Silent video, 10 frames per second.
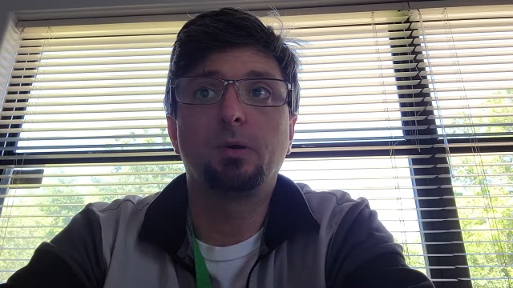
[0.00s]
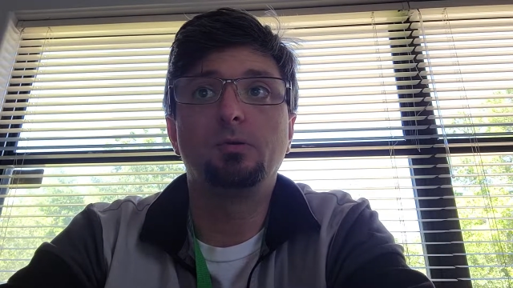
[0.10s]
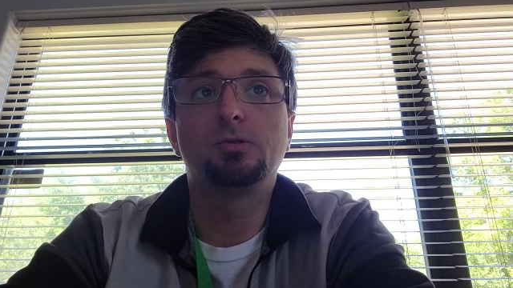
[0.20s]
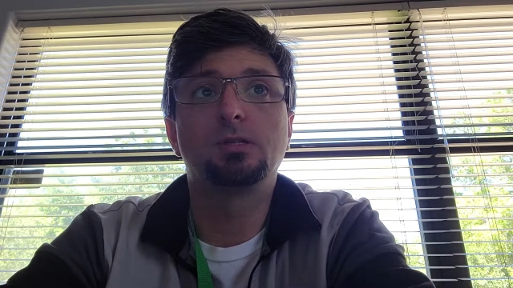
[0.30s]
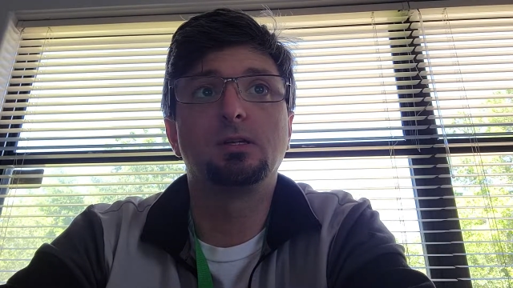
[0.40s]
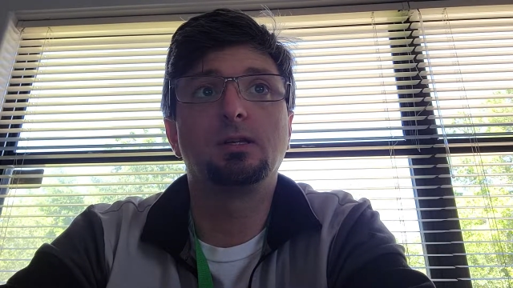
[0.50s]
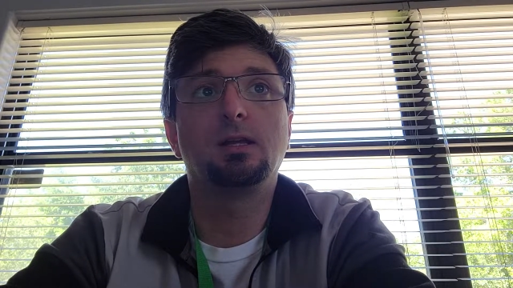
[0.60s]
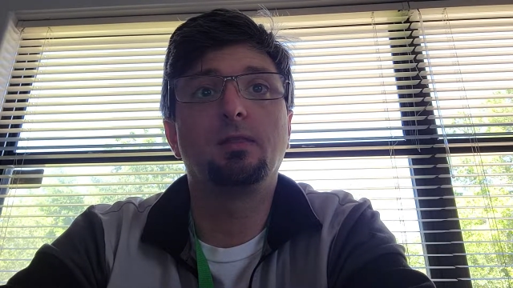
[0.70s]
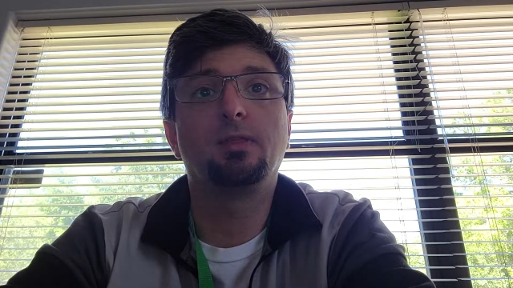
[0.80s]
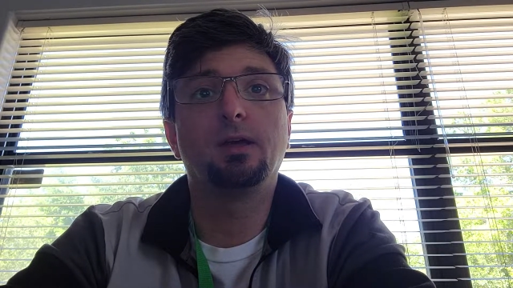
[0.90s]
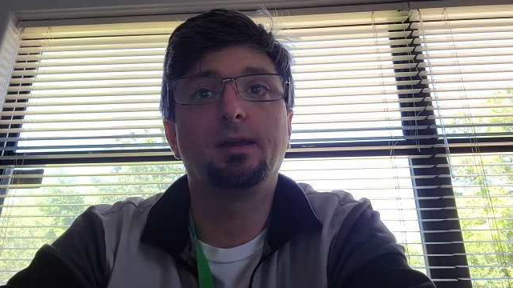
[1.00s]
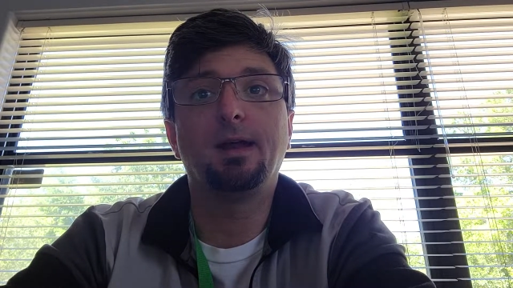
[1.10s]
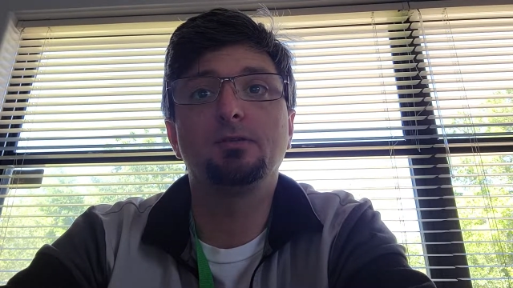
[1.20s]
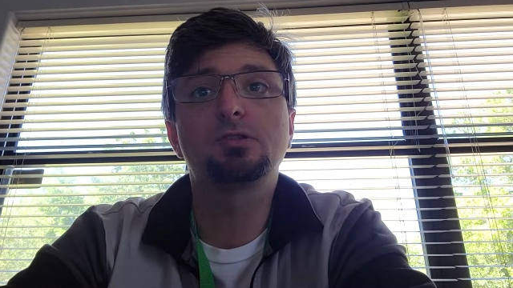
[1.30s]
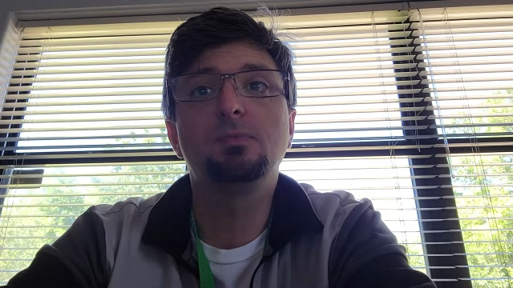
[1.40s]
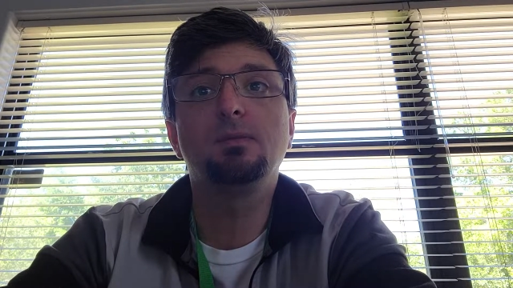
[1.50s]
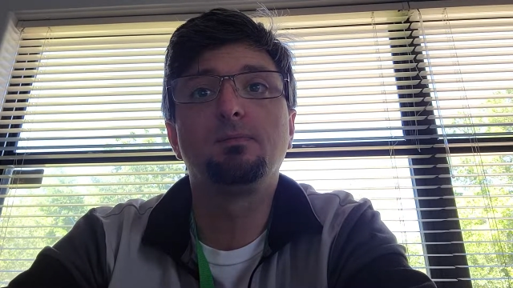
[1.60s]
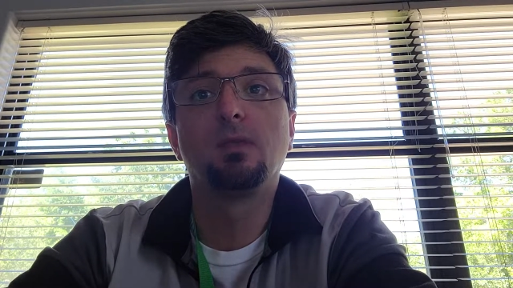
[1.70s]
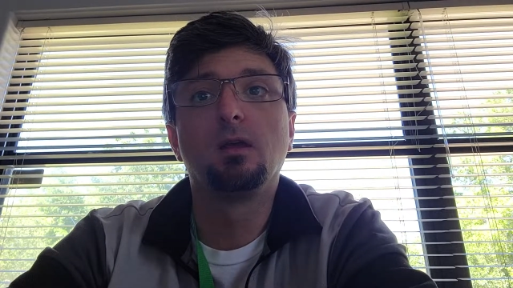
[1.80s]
posted in the announcement.